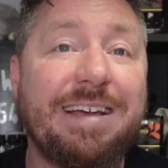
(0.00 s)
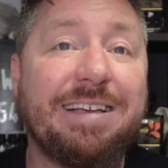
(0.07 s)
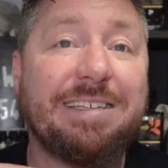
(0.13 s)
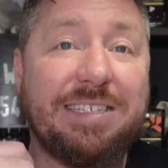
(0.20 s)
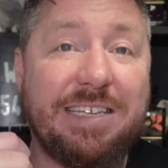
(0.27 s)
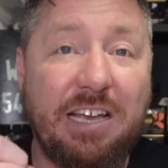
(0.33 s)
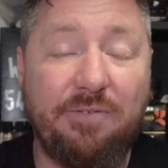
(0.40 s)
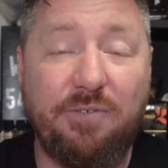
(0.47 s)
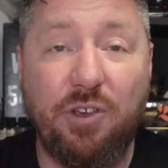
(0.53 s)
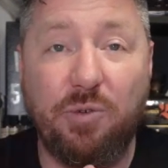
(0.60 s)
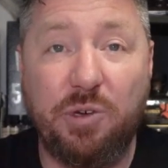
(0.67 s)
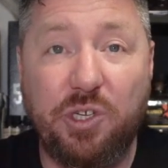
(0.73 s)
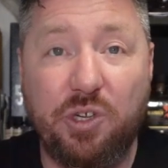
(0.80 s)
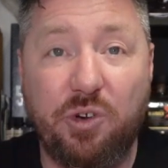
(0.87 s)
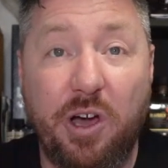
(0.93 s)
see if you
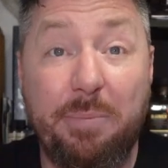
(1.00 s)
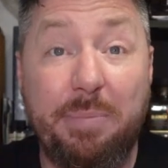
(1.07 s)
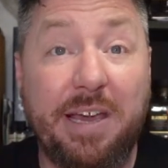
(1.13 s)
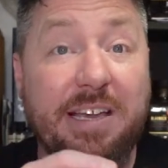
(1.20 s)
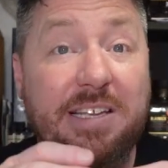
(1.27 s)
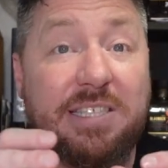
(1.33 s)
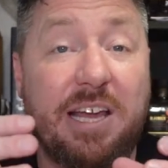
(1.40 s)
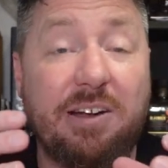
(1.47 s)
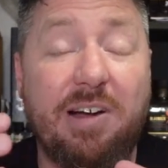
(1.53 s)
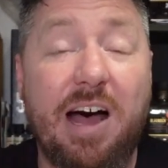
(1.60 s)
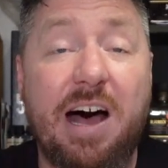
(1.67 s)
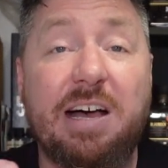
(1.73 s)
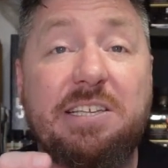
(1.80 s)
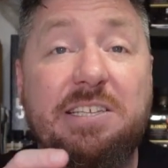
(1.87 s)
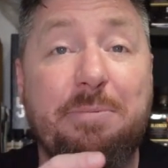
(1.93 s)
enjoy it, because there
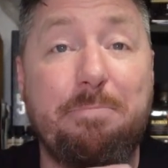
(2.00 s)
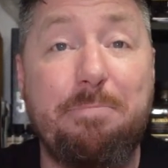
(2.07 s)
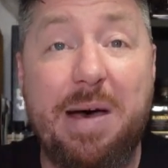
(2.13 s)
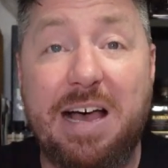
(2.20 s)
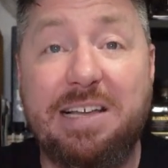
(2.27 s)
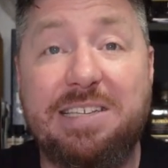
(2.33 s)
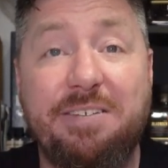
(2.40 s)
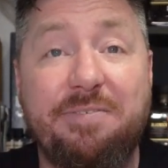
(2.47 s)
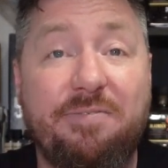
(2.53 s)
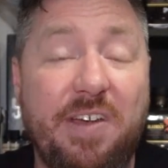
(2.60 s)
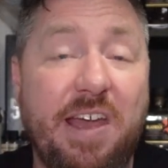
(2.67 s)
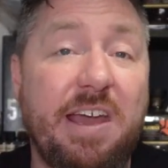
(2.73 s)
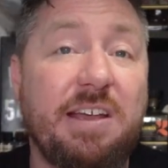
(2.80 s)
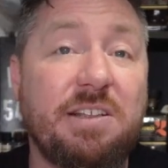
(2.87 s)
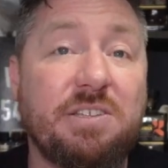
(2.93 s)
are some massive
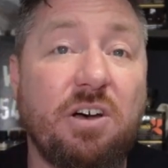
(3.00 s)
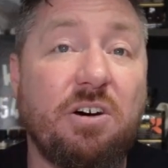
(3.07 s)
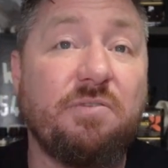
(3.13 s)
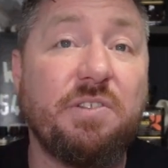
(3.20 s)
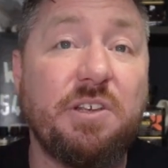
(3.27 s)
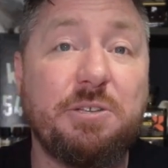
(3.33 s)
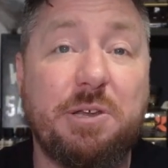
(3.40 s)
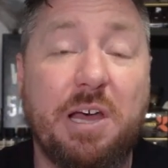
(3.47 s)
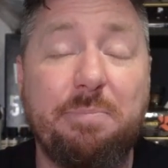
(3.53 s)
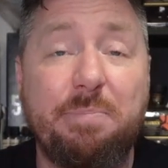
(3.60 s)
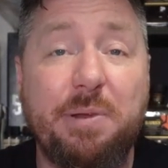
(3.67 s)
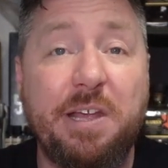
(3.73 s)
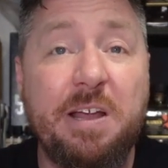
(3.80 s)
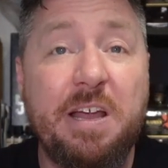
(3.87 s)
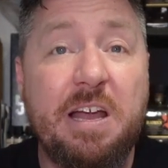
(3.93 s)
fans of this
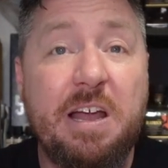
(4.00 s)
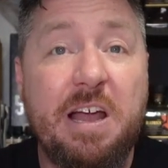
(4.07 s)
company.